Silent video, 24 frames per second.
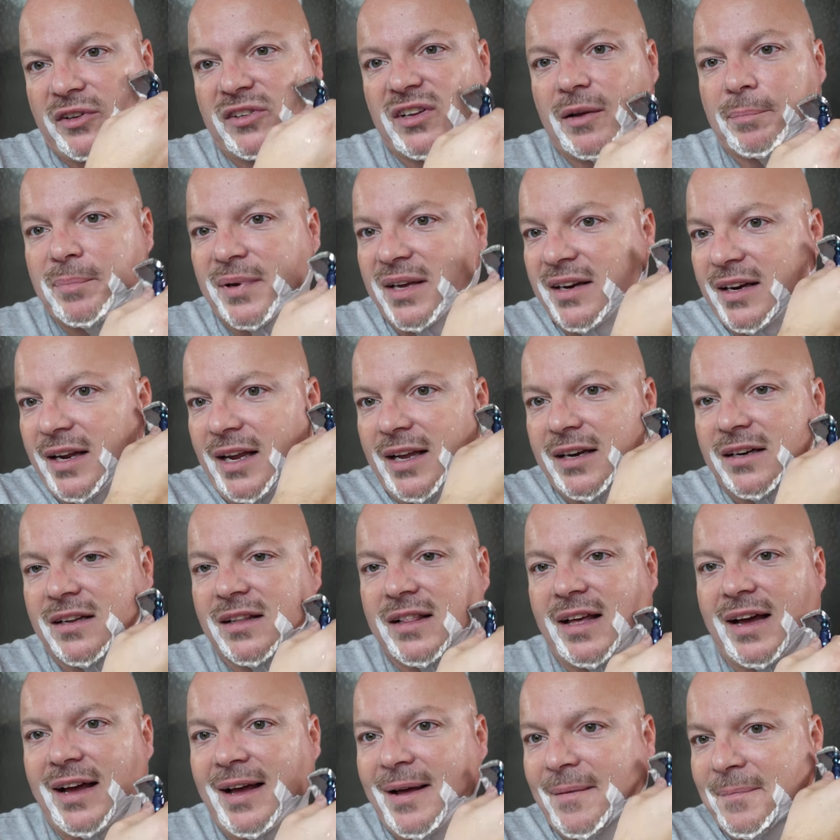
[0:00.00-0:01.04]
recipient end
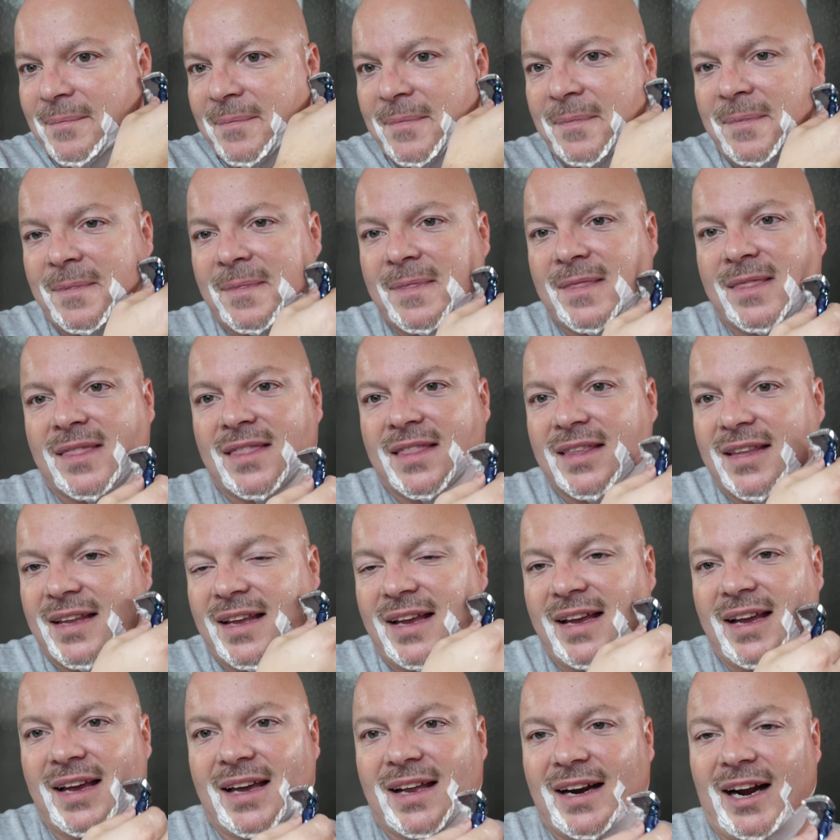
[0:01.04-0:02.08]
of that.
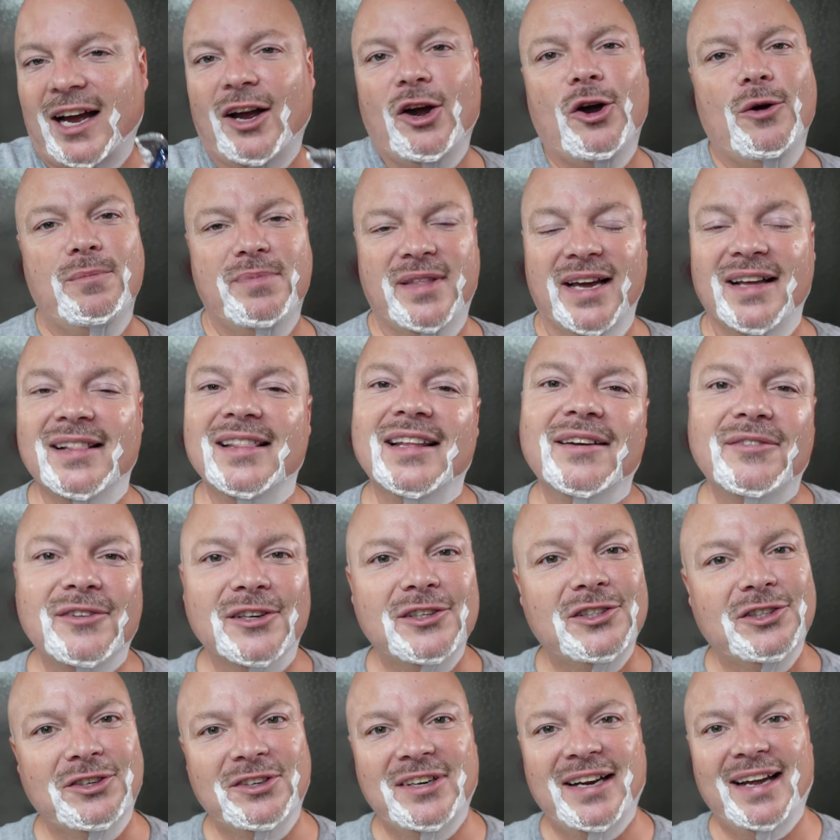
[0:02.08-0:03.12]
And I hope that
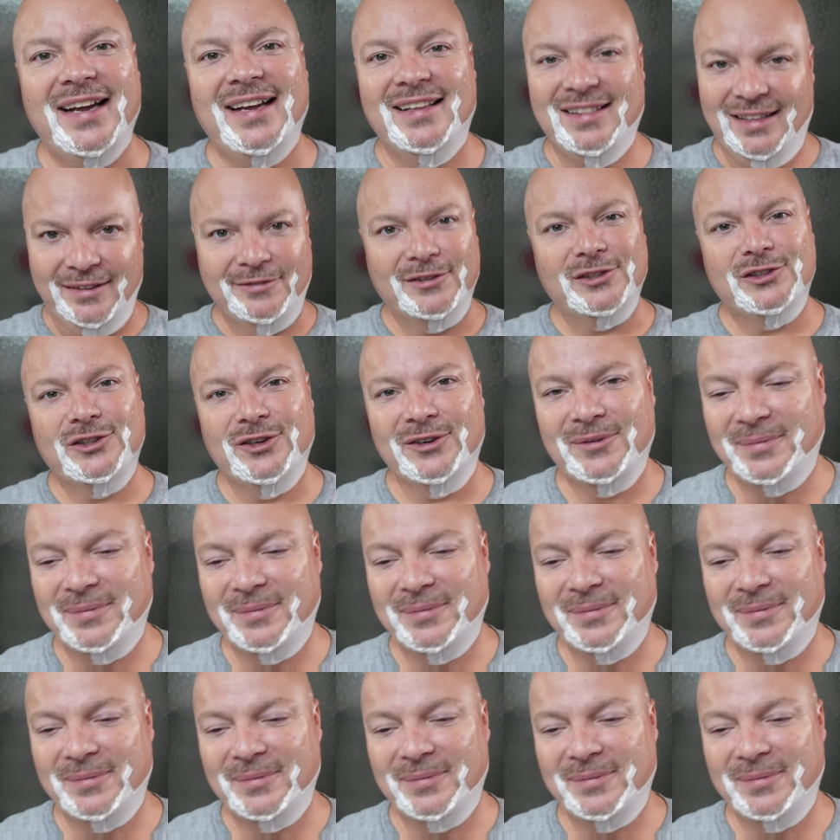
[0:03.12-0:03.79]
lifted your day and lifted your